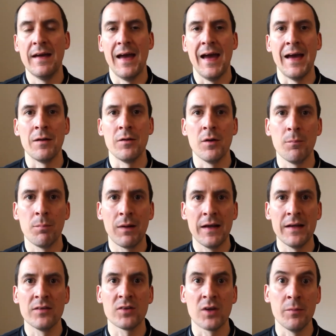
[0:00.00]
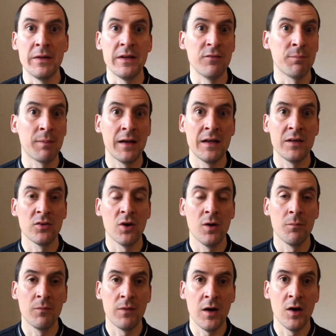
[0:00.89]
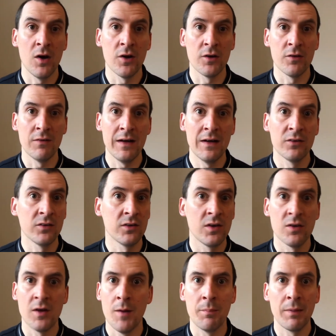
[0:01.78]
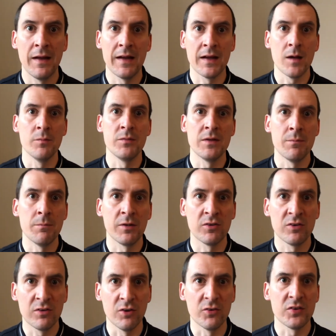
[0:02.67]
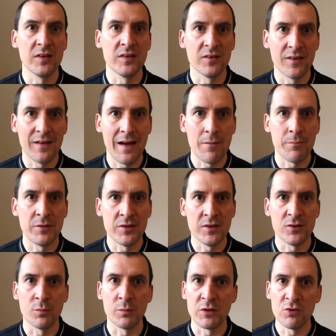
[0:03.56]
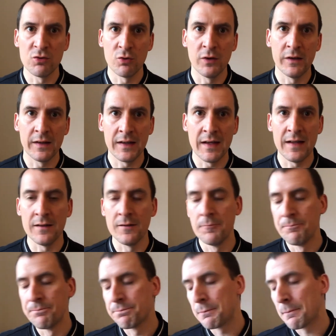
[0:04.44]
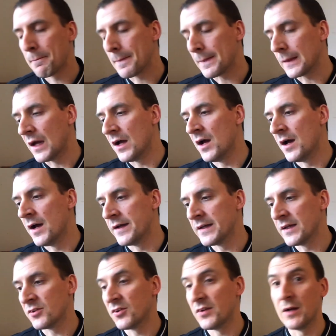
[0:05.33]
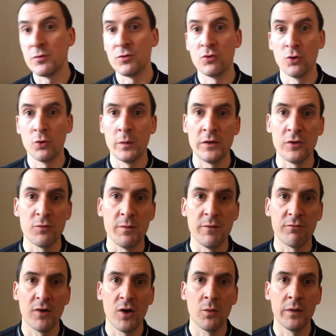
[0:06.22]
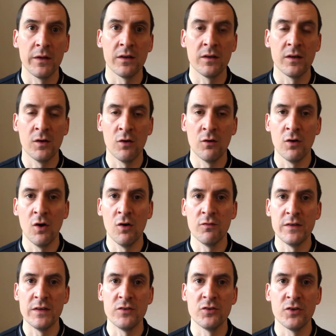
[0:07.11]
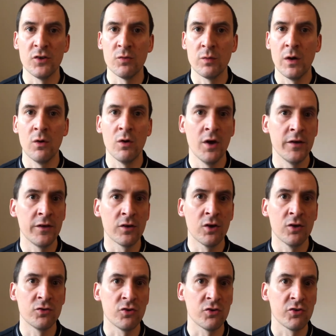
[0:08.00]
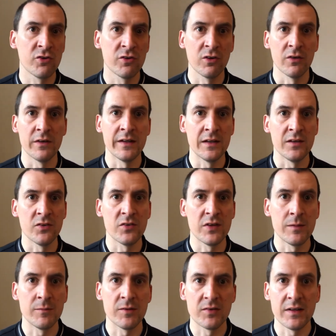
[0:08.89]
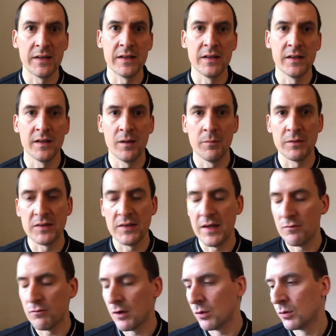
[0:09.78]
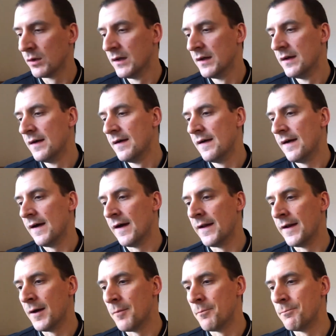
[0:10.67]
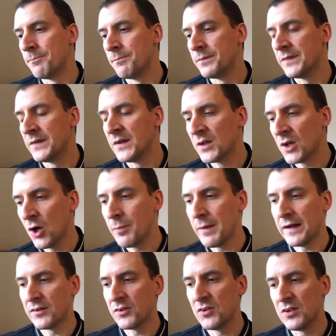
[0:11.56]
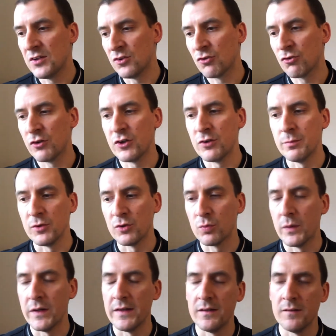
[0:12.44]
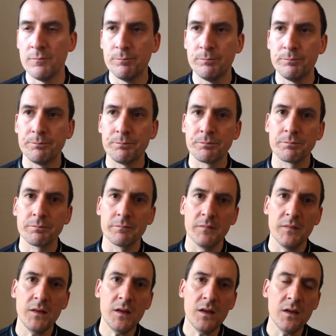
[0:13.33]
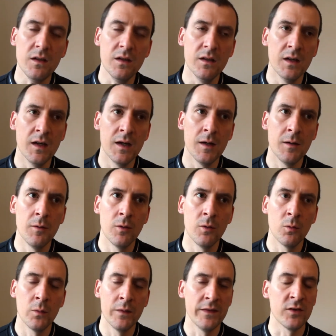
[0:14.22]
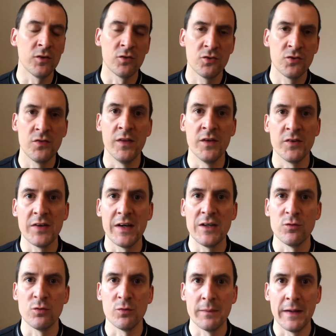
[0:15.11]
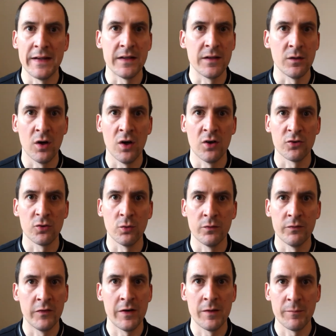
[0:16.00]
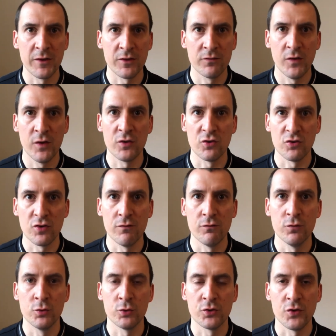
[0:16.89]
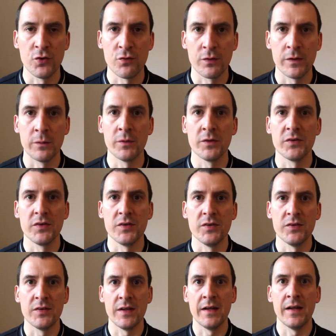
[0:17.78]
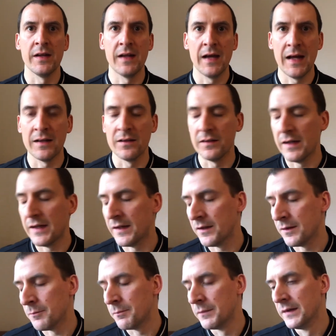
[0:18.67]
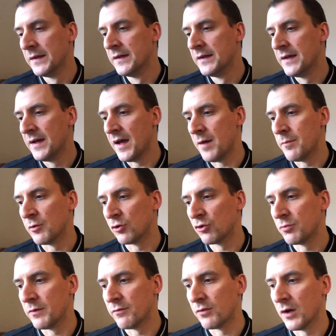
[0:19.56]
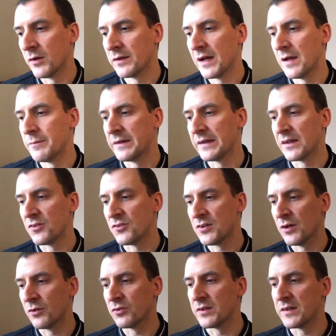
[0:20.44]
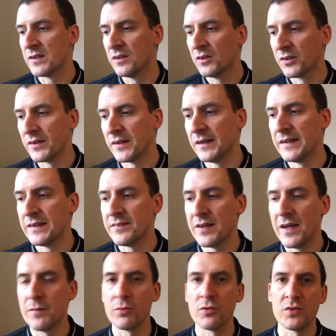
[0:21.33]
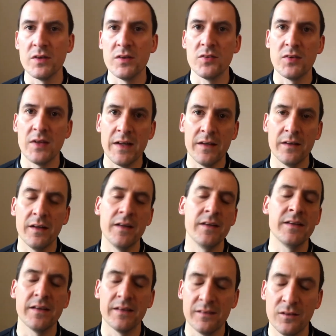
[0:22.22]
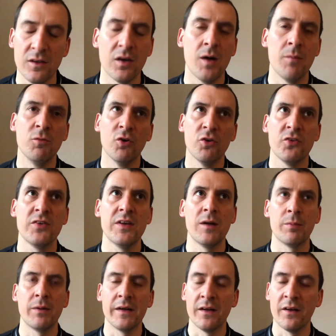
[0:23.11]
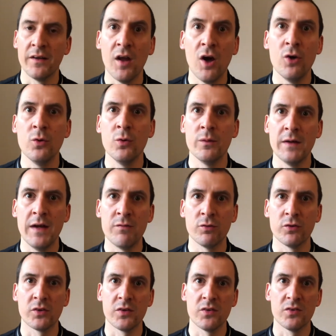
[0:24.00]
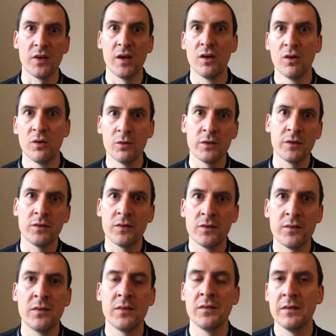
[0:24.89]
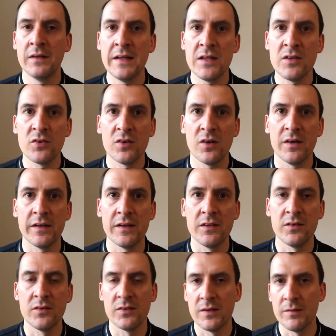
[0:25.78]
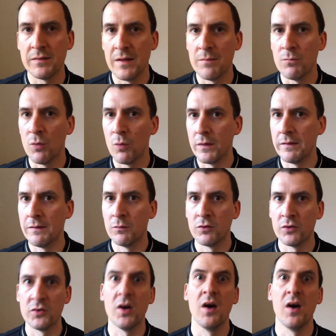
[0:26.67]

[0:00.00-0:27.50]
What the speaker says: And players come in. If players aren't around, a player comes in but slots into that position. We saw it again yesterday. We saw it when Smith Rowe went off injured as well. Odegaard just slotted in seamlessly in the number 10 role. And you go back since Christmas when the change was made, and Arsenal were very much focused on 4-2-3-1 since then. And Emile Smith Rowe came in against Chelsea. You look at the league table since then, and look, I'm not celebrating. I know everyone's going to say, "Oh, the league started in September when it was."